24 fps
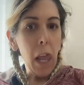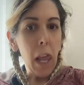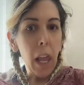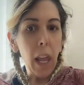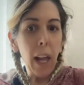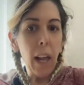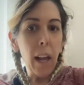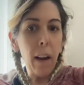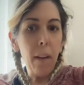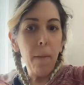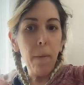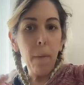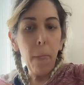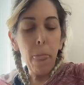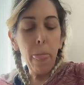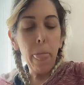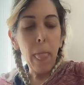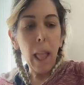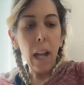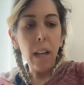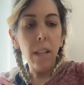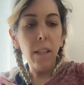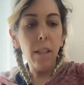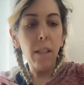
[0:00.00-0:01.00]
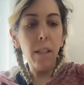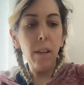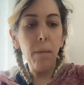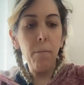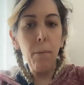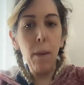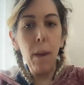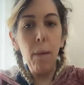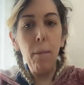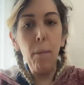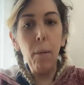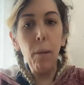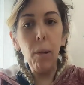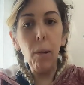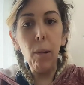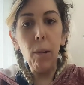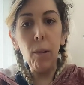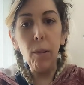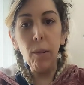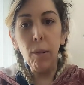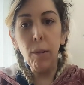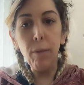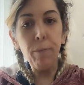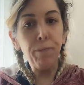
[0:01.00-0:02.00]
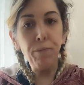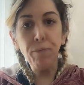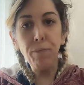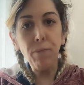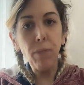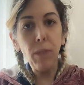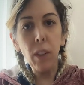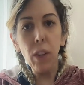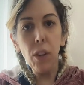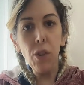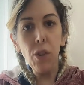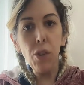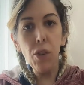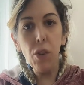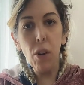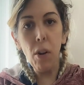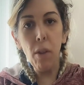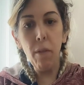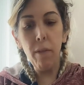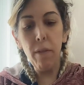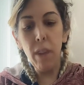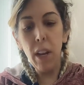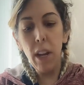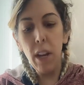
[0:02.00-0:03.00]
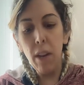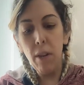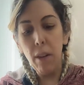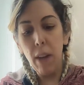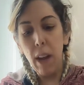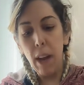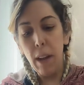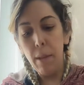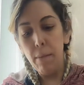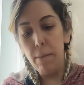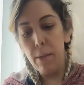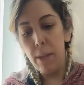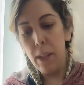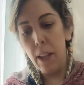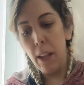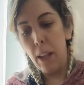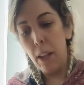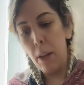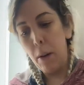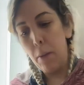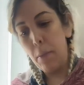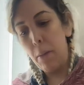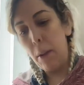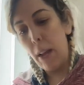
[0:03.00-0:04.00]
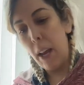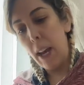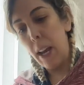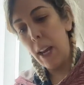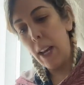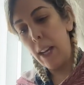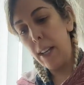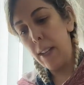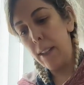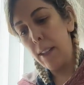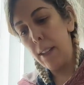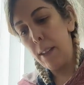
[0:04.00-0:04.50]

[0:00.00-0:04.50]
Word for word: Like, some people show video games that they're playing.